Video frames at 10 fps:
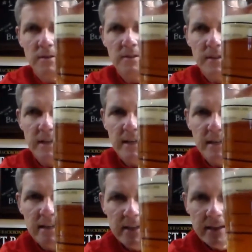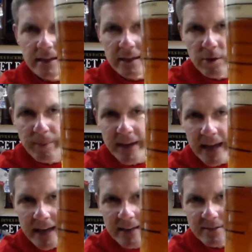It's a little bit
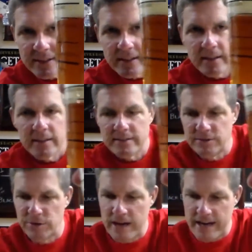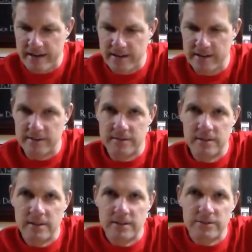hazy. I still got the
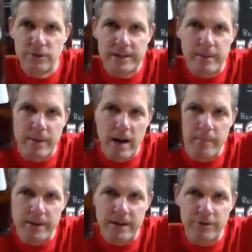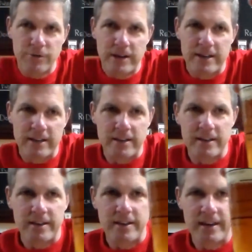bottom in there, so I
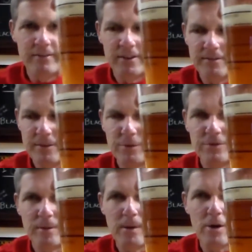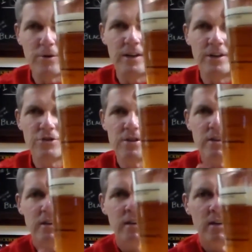didn't, even if it was a bottle conditioned.